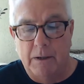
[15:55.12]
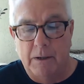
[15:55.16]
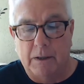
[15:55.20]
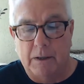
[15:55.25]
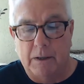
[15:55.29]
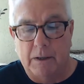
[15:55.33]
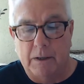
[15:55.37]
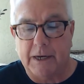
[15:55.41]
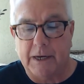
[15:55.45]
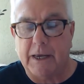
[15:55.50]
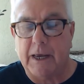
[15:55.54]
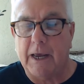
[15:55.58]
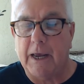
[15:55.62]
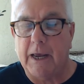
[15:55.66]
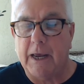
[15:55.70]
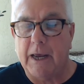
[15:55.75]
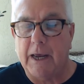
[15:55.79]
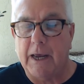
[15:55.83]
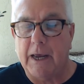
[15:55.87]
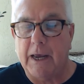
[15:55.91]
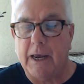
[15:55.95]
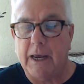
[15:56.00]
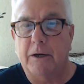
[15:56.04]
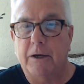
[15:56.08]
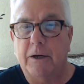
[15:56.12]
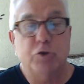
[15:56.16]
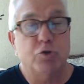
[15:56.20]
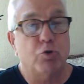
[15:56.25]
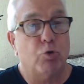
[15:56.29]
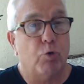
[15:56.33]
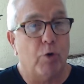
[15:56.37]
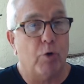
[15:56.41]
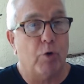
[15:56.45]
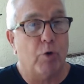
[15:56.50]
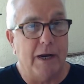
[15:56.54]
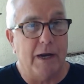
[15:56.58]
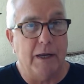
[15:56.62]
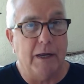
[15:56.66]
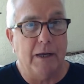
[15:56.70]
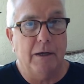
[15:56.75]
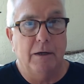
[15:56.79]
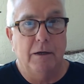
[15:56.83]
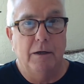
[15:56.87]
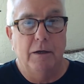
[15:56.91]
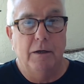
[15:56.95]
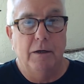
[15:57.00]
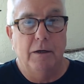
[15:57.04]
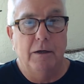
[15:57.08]
like a training,
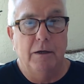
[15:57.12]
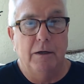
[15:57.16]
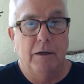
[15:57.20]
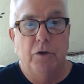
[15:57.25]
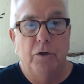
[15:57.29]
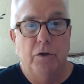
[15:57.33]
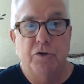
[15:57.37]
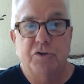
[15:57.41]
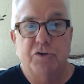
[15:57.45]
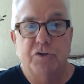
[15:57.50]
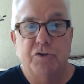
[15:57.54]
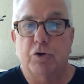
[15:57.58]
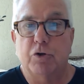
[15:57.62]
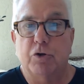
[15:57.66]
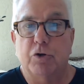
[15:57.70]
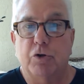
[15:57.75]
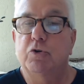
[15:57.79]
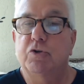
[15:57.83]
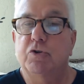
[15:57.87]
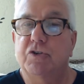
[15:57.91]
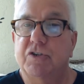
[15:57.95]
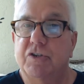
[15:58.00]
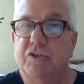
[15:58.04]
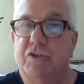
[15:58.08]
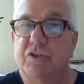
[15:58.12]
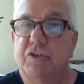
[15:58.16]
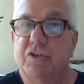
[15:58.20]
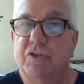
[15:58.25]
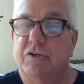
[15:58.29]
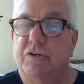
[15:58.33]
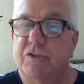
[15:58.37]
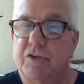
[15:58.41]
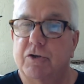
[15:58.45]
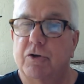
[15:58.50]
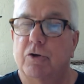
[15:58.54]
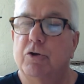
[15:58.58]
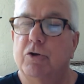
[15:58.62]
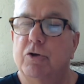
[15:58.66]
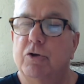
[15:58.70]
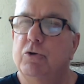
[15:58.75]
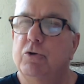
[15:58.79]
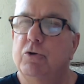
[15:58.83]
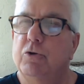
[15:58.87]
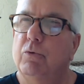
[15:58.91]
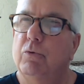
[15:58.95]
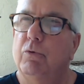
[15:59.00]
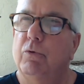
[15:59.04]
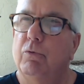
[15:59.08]
so you
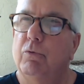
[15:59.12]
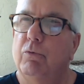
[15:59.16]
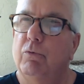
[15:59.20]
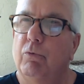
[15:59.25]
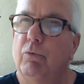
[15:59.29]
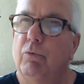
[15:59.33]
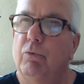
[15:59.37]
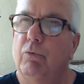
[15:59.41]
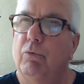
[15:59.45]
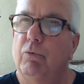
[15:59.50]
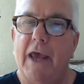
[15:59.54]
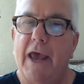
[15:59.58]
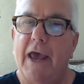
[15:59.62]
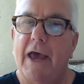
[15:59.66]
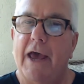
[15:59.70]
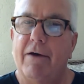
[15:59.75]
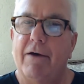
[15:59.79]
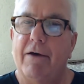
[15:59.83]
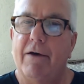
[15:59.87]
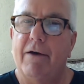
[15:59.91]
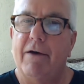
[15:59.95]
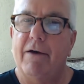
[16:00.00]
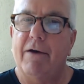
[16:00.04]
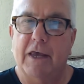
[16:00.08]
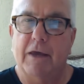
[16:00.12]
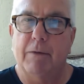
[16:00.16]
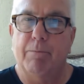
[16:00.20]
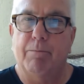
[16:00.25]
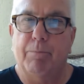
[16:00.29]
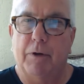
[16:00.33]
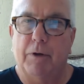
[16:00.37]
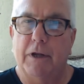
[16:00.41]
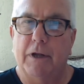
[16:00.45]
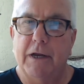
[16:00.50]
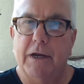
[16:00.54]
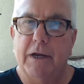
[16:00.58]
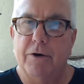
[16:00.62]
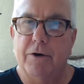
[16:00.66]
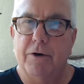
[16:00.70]
really have a complete